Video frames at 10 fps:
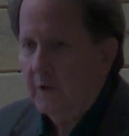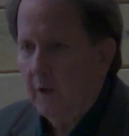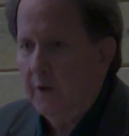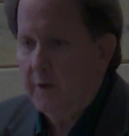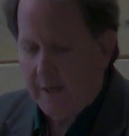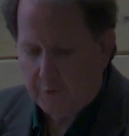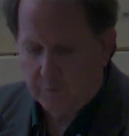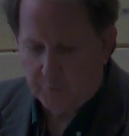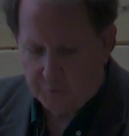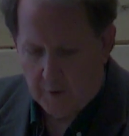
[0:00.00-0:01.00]

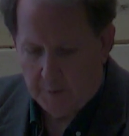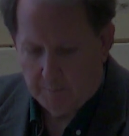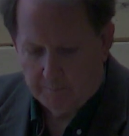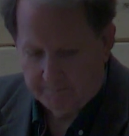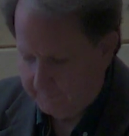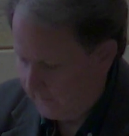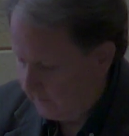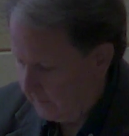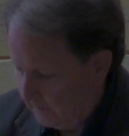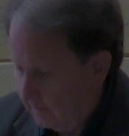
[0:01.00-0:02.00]
Unnatural Son.
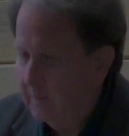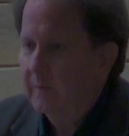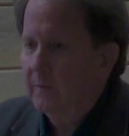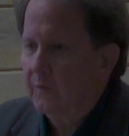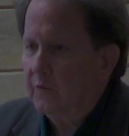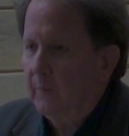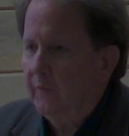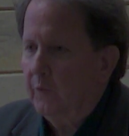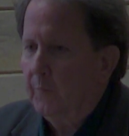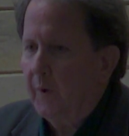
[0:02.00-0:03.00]
Some
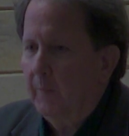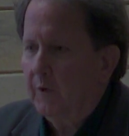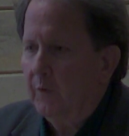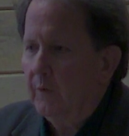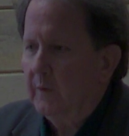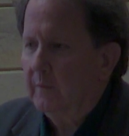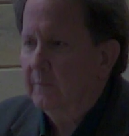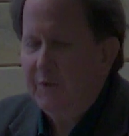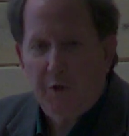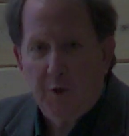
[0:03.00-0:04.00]
of you are probably going,
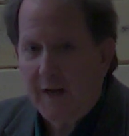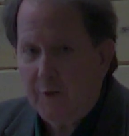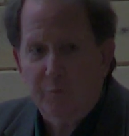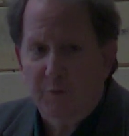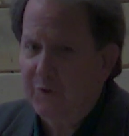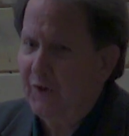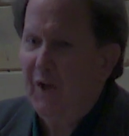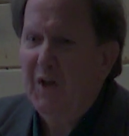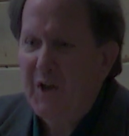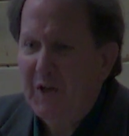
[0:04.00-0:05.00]
The Unnatural
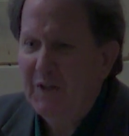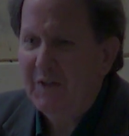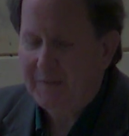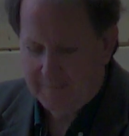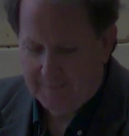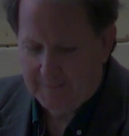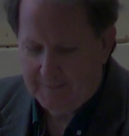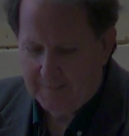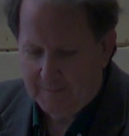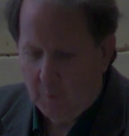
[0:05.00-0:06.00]
Son?
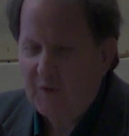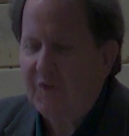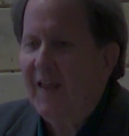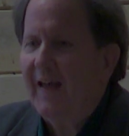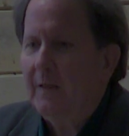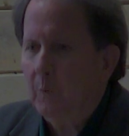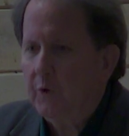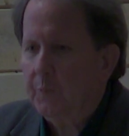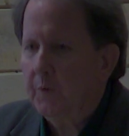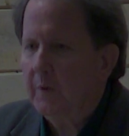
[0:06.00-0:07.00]
What's that? Well,
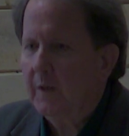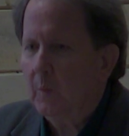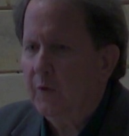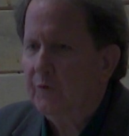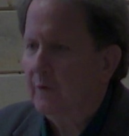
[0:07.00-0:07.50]
it's Pudd'nhead Wilson, of